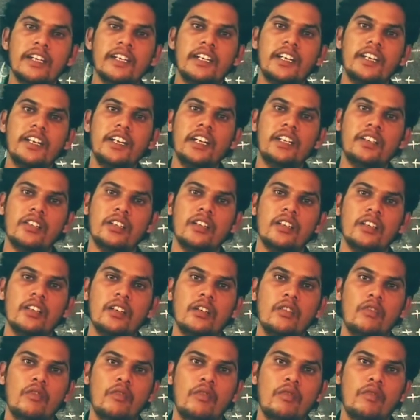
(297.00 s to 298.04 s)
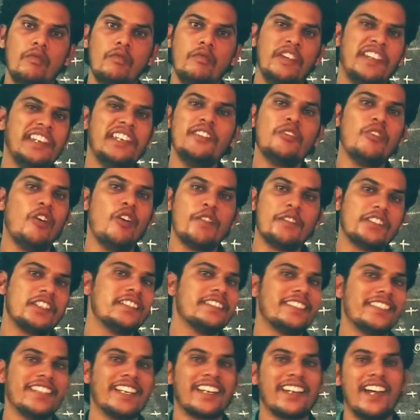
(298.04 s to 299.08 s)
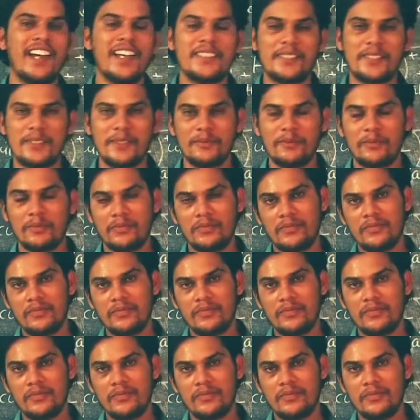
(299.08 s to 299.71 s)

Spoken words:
create very nonsense in the classroom.